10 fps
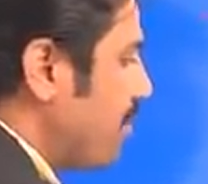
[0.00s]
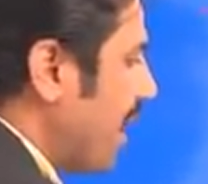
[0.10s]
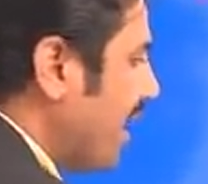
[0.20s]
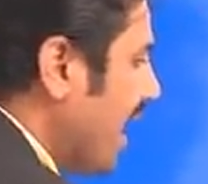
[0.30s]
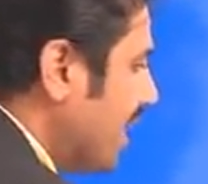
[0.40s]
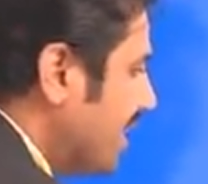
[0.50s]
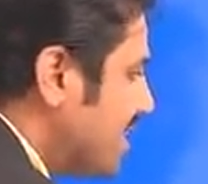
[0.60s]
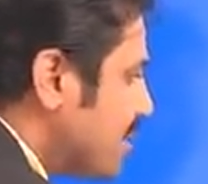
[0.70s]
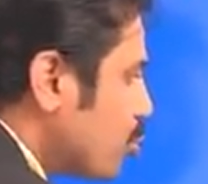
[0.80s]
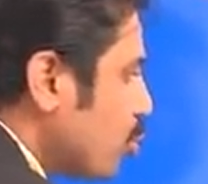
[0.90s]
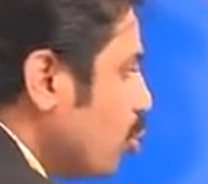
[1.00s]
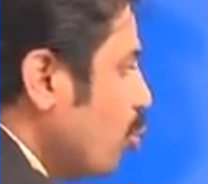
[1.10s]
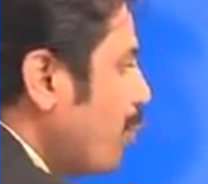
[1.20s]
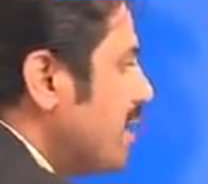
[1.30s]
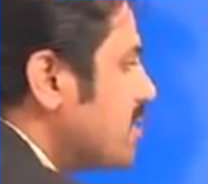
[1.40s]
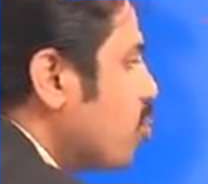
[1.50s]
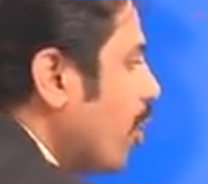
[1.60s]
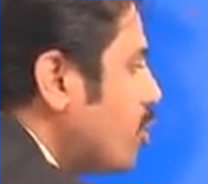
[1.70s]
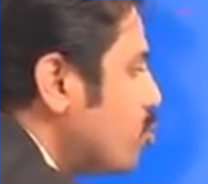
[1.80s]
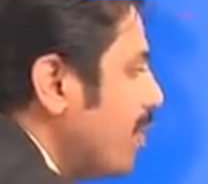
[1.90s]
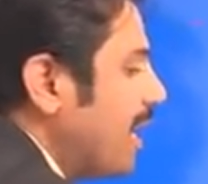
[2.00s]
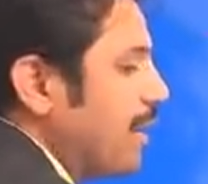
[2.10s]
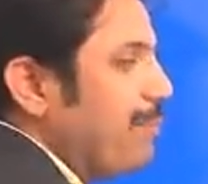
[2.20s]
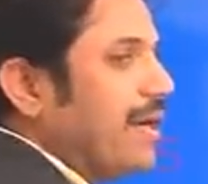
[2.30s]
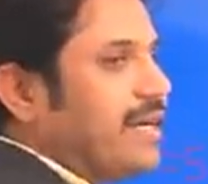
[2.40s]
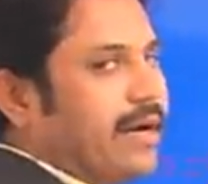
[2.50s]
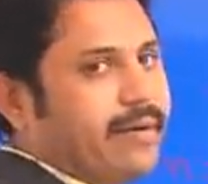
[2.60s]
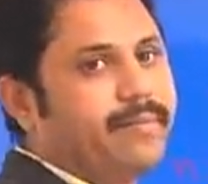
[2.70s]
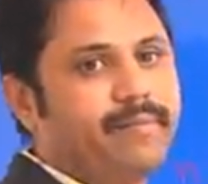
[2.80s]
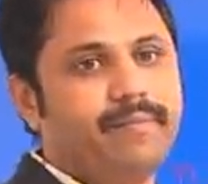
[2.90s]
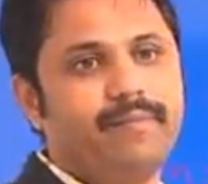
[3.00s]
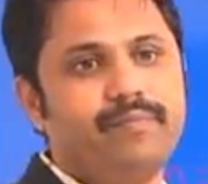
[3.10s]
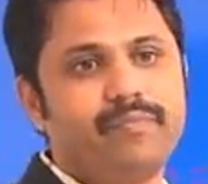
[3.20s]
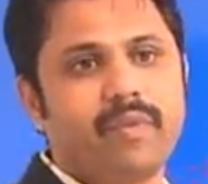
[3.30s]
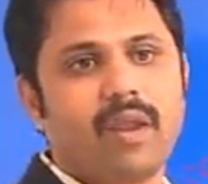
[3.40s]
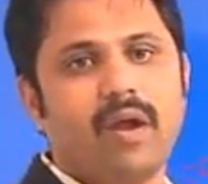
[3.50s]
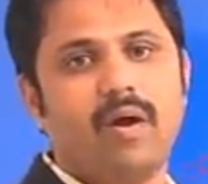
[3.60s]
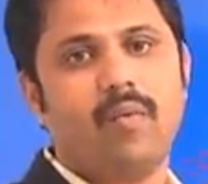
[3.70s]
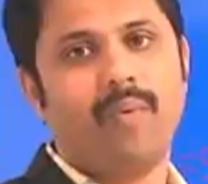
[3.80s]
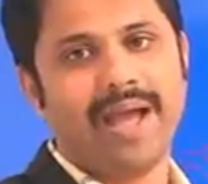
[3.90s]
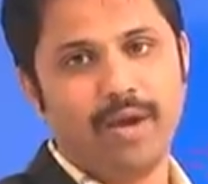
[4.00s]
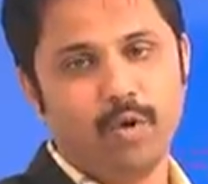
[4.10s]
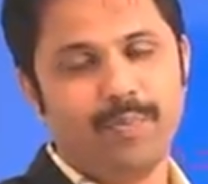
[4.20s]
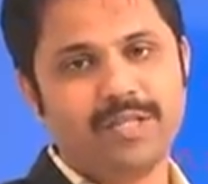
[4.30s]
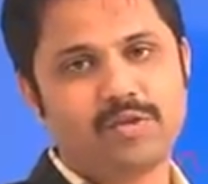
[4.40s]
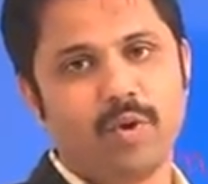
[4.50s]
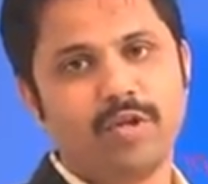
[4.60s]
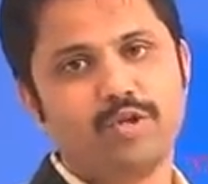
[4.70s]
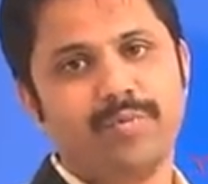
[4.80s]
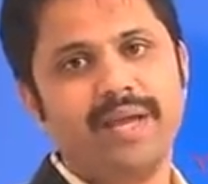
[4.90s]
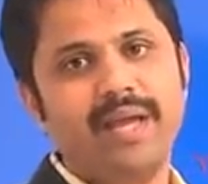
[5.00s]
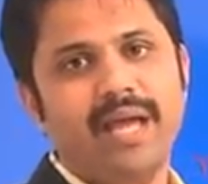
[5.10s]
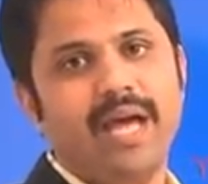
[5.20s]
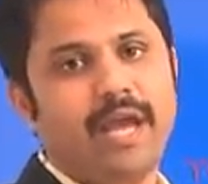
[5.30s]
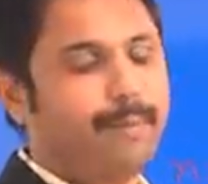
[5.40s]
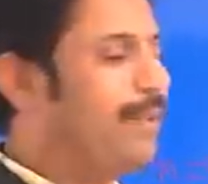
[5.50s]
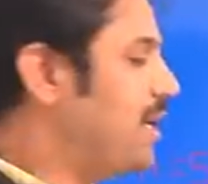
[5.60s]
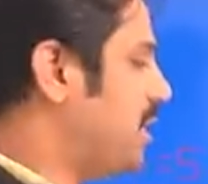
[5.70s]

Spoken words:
This loop is going to be repeated. While loop is going to be repeated.